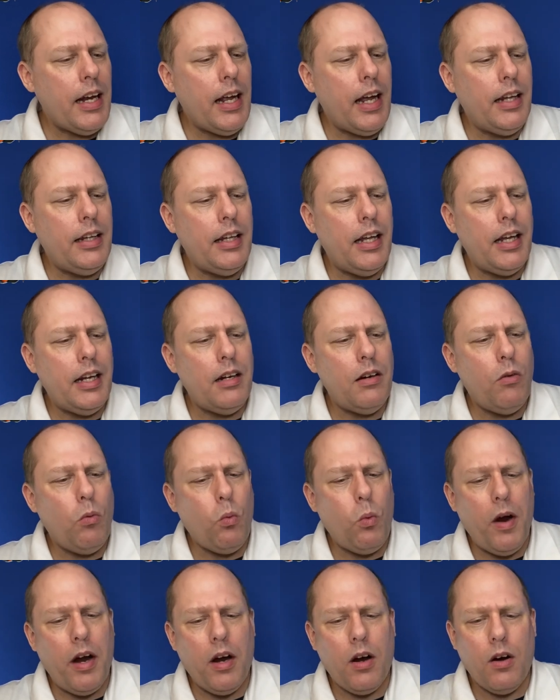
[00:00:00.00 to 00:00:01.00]
and then
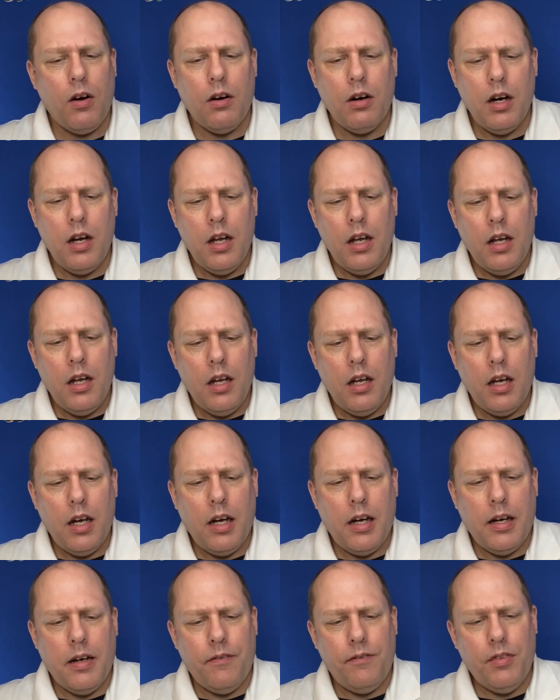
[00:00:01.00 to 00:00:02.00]
where
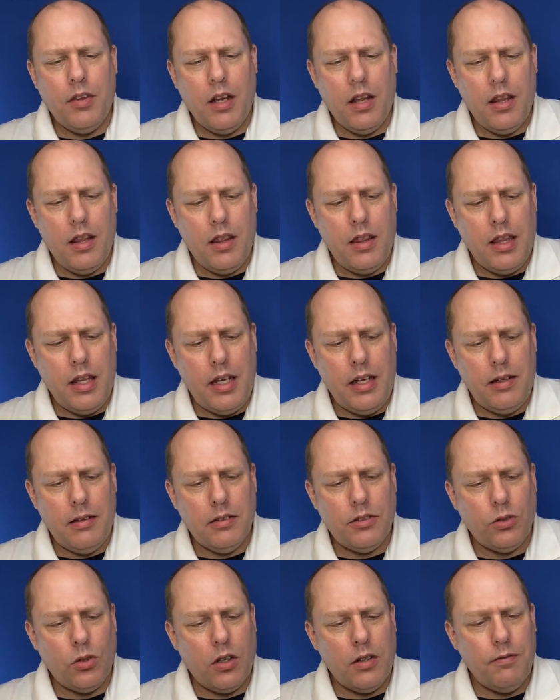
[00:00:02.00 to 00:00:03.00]
um, the
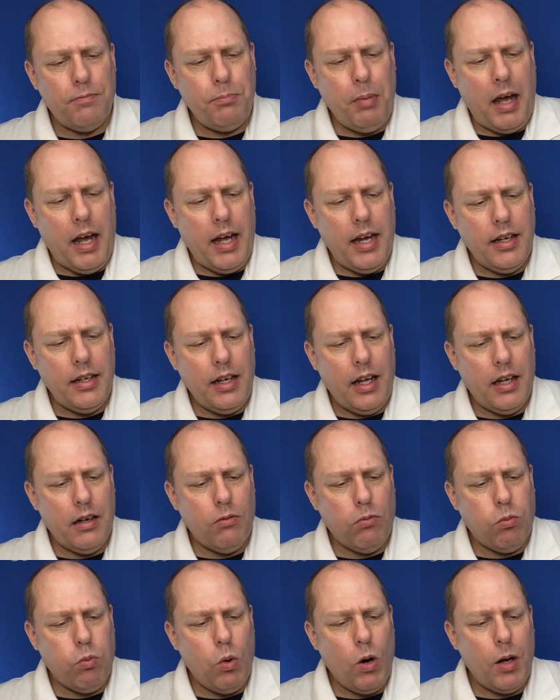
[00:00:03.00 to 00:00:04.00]
sort of paint had
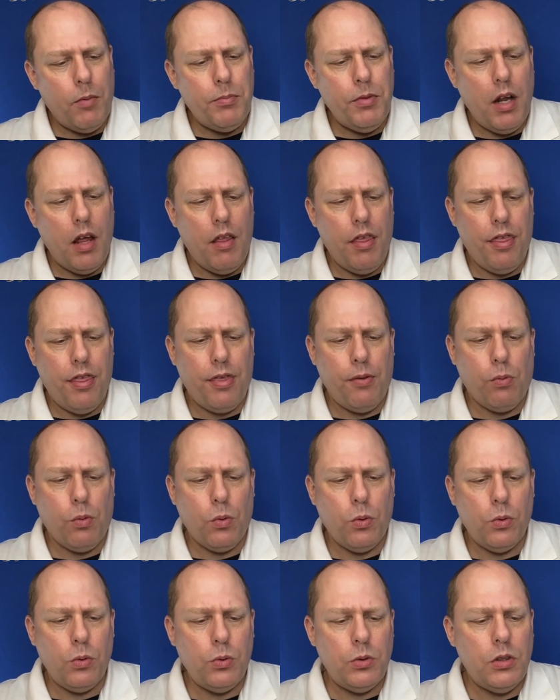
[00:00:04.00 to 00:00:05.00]
rubbed
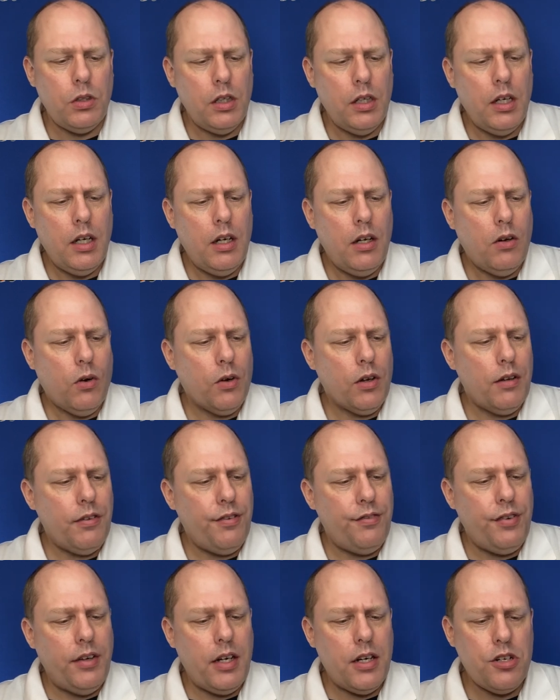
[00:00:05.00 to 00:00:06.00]
through, or the
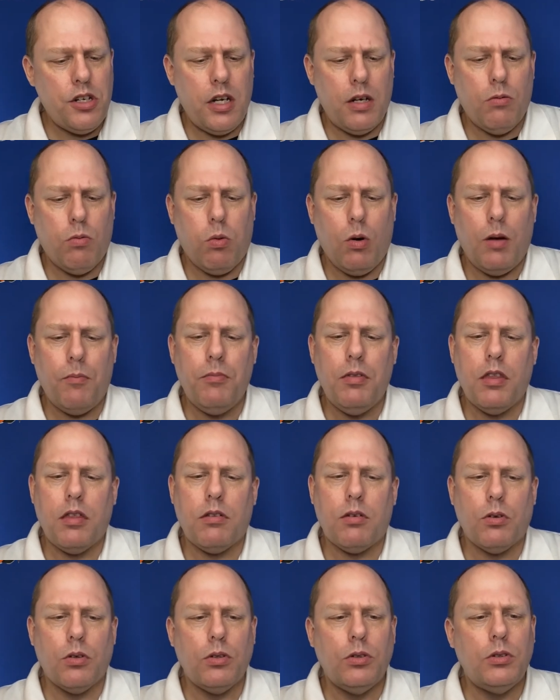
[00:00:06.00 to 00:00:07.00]
finish had rubbed
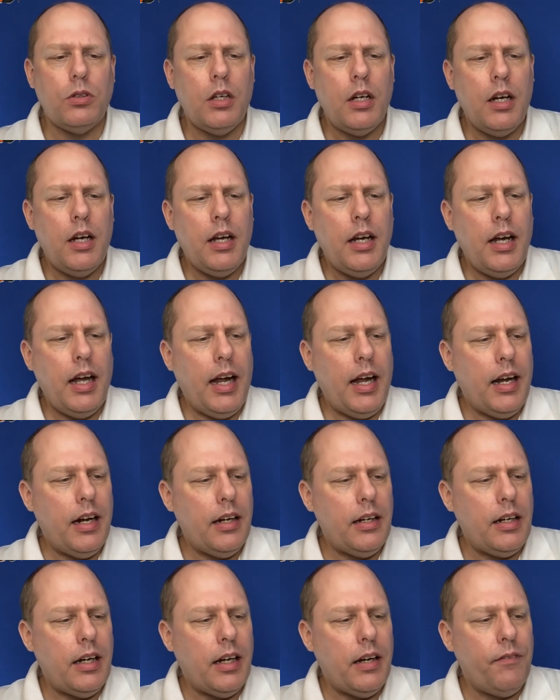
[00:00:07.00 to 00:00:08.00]
through,
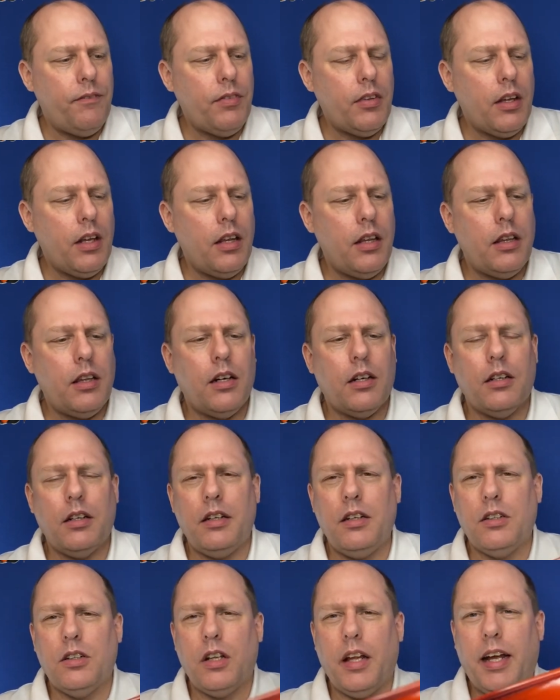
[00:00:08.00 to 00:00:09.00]
and um, they're
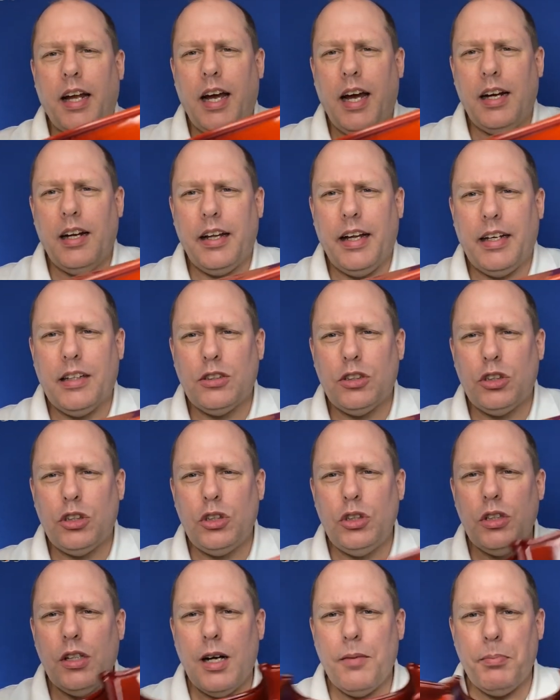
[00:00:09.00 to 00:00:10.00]
you know like kind of like
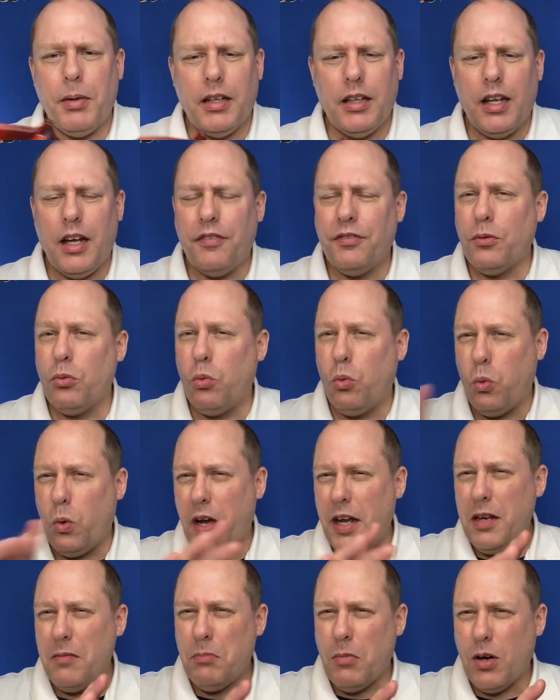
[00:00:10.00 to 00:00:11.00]
chewed up and left
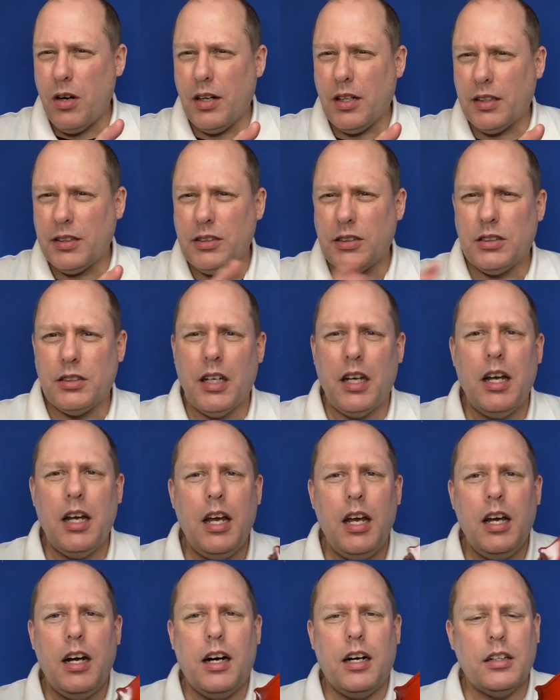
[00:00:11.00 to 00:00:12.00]
white marks
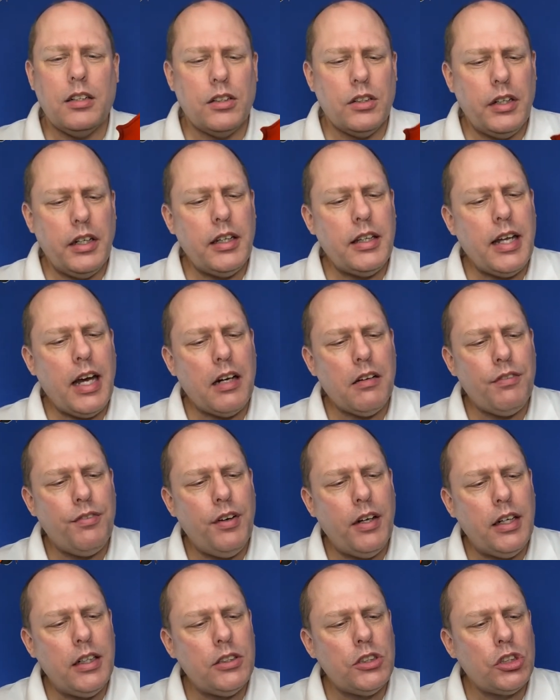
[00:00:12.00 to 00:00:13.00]
underneath that
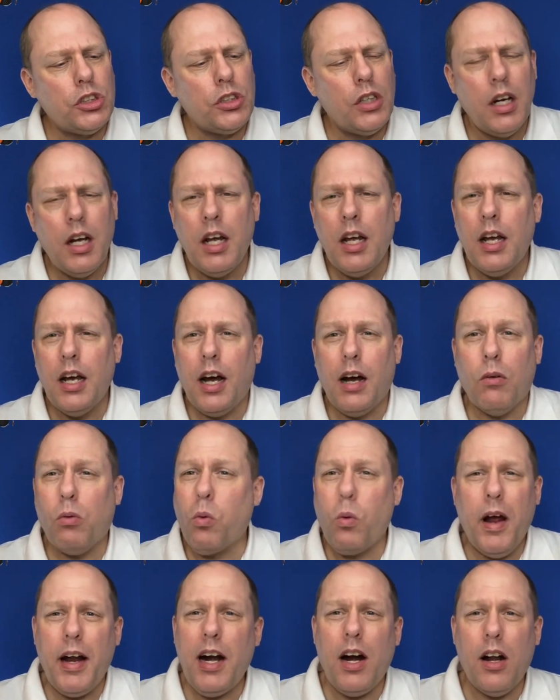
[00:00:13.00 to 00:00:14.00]
finish uh,
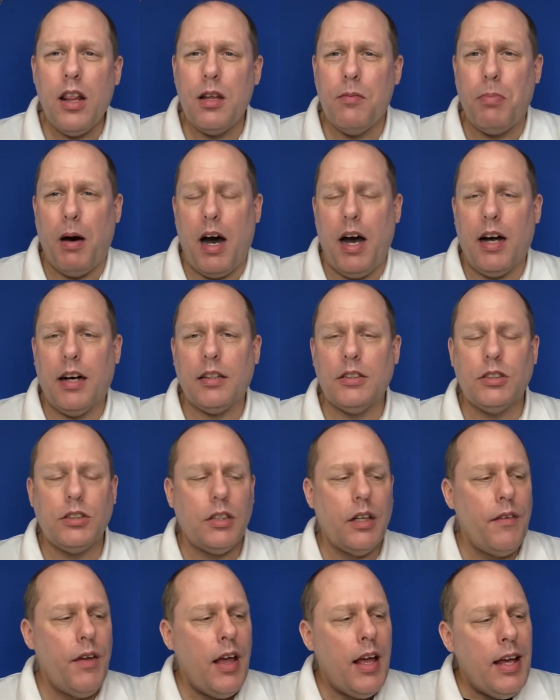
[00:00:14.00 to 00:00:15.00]
right out of the box.
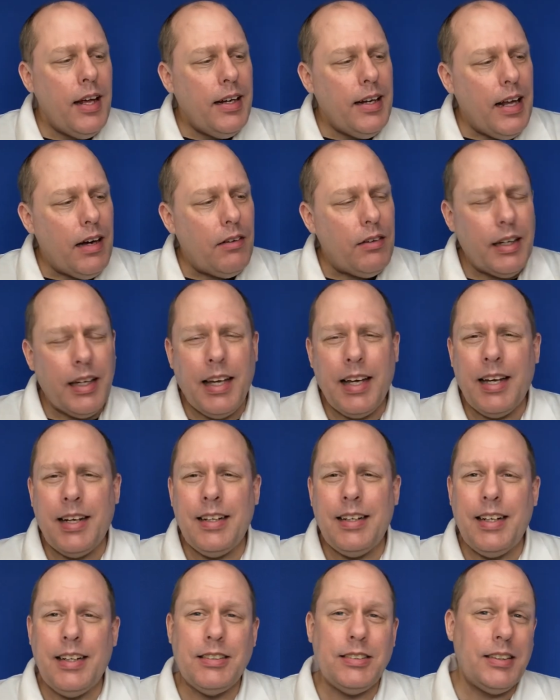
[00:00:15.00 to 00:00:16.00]
Now
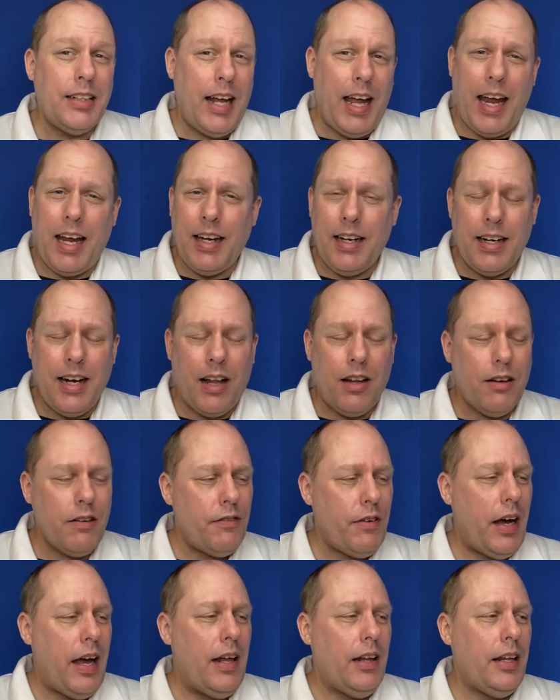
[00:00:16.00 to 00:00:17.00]
again, it's an $80
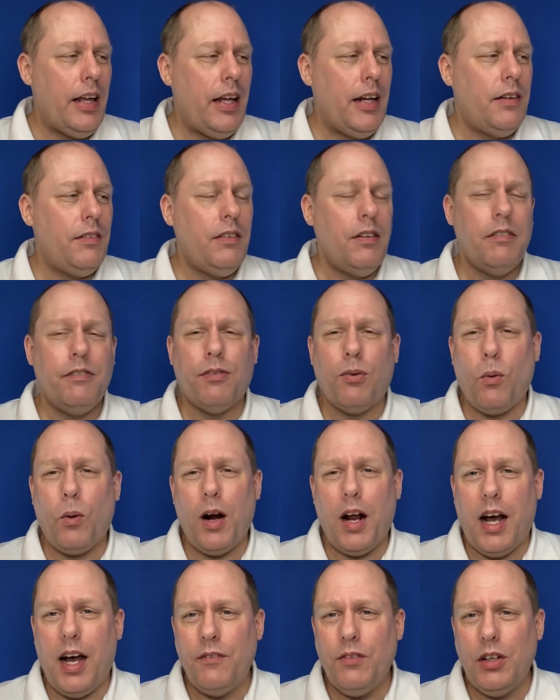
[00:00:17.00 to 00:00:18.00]
violin for what
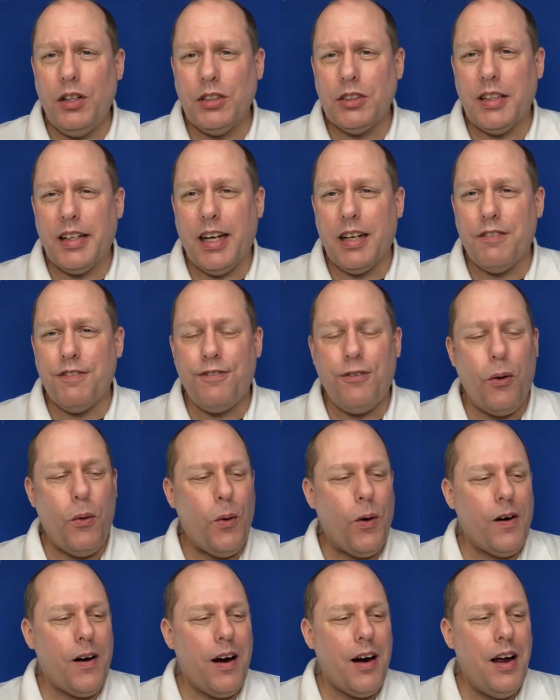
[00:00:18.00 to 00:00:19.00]
I'm using it
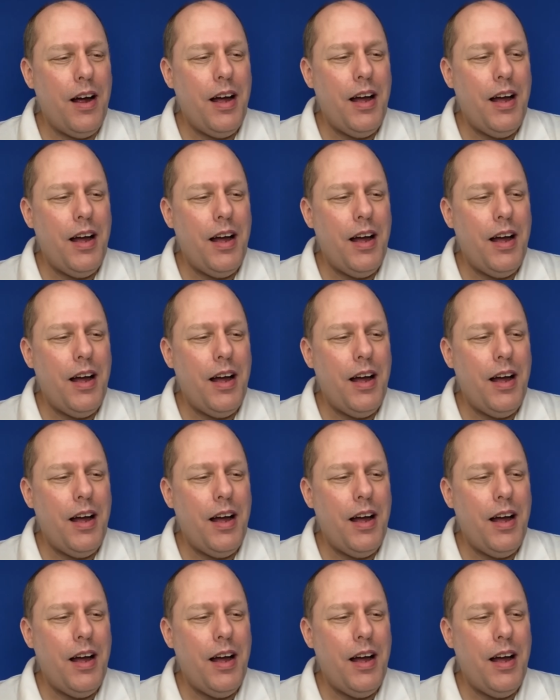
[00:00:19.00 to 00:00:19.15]
for.